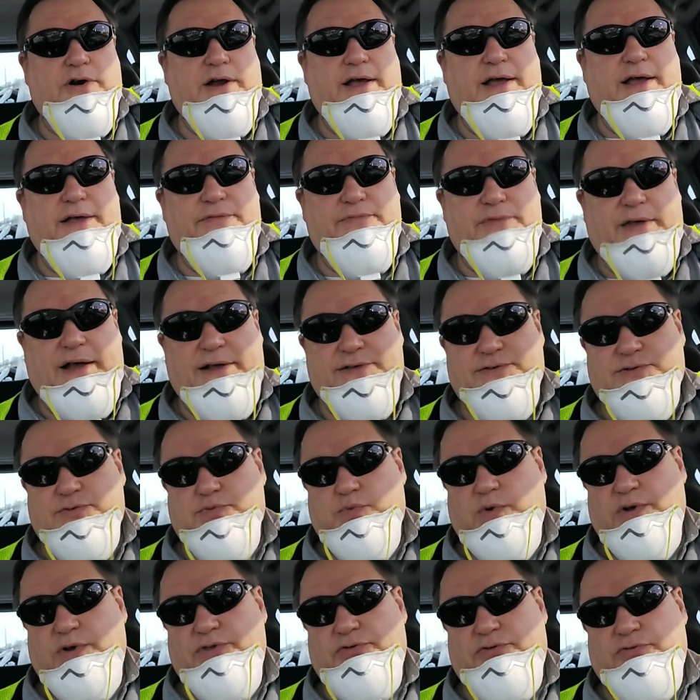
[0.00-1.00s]
And that's
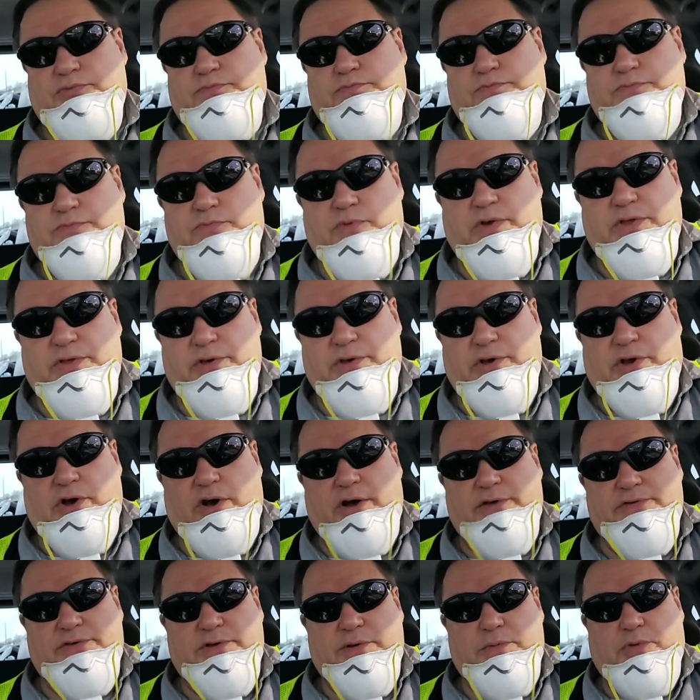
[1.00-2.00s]
what's really
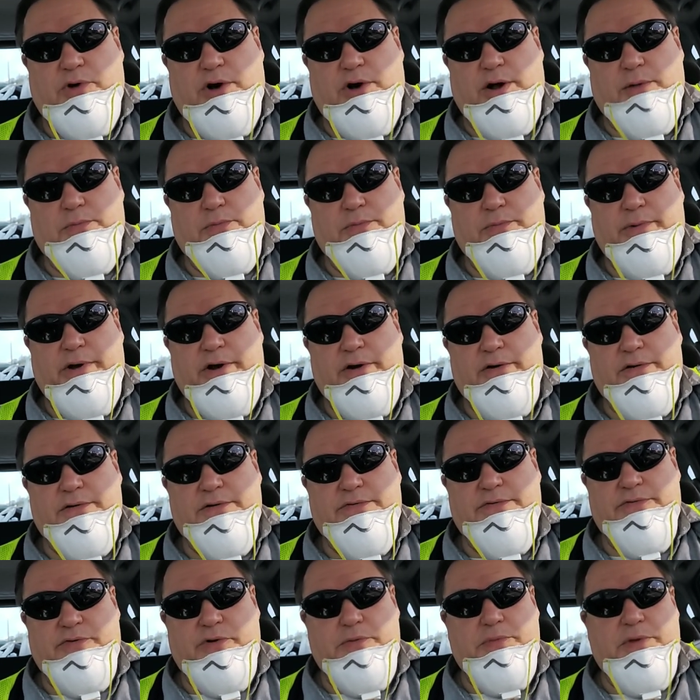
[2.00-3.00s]
causing the problem here
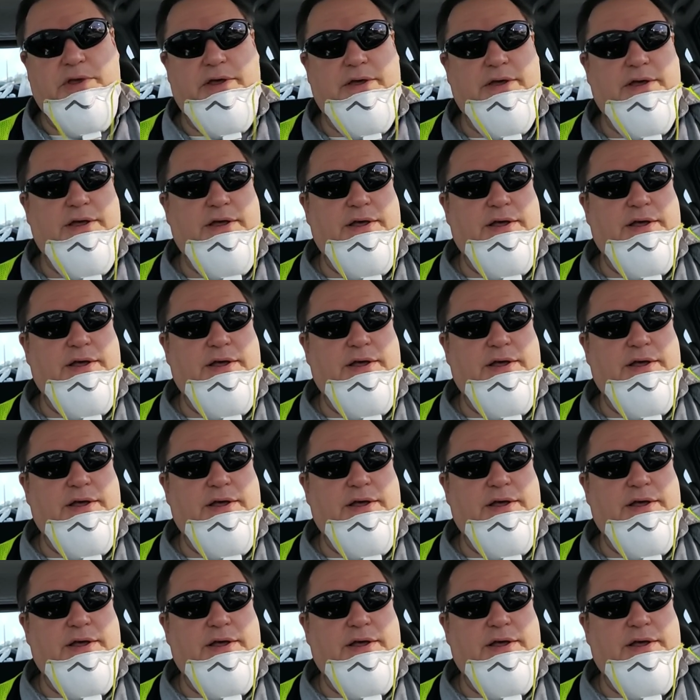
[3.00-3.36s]
for me.